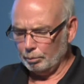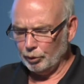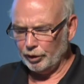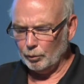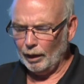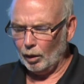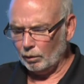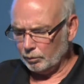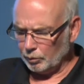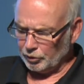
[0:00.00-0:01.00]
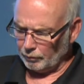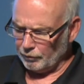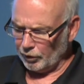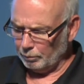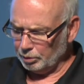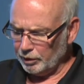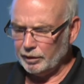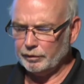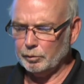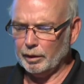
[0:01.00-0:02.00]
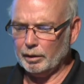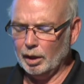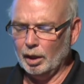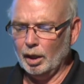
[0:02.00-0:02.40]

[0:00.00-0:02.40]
pretty well, which I'm very pleased with.